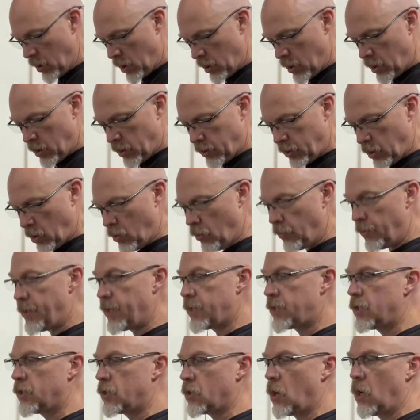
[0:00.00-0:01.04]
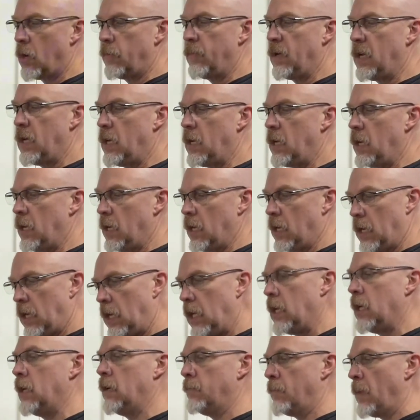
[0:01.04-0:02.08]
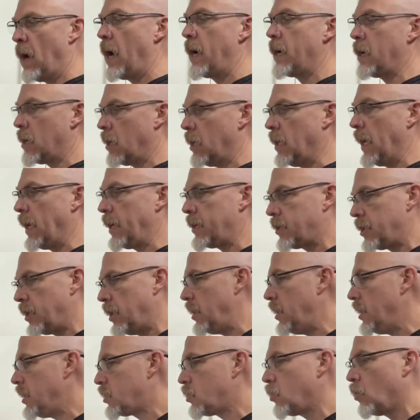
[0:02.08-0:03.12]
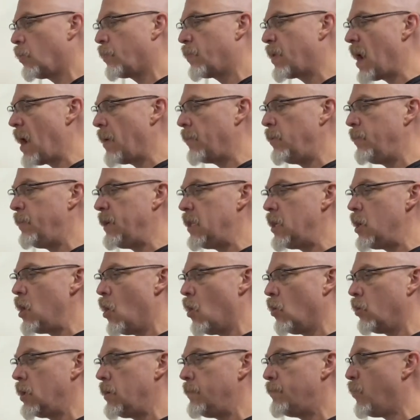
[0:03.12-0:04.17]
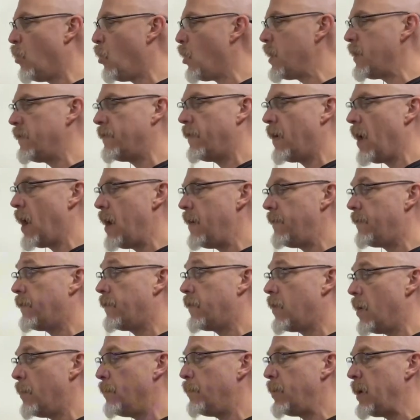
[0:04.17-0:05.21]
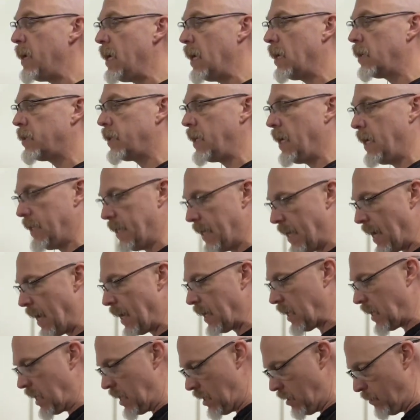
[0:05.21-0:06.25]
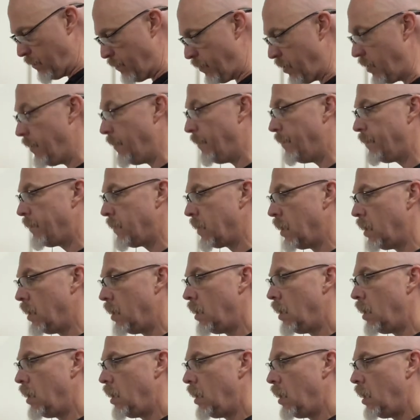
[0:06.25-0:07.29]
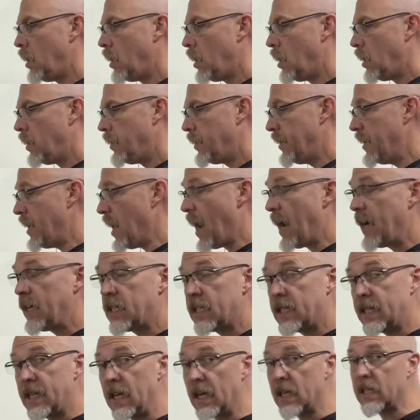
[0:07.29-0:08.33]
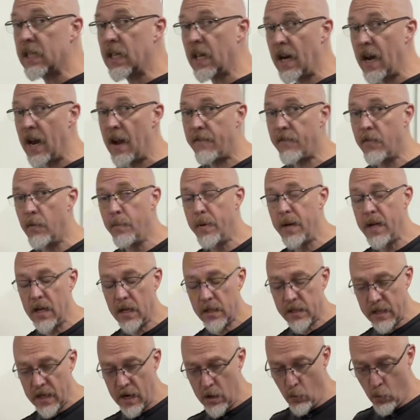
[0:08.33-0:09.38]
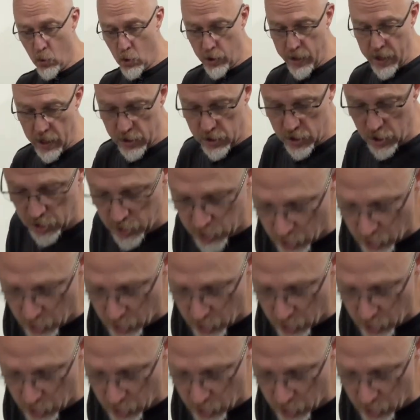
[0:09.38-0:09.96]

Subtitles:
So this is going to be in my collection. This will probably be the only 0.5 from PSA that I keep. The 9.6 that I have from PSA will get turned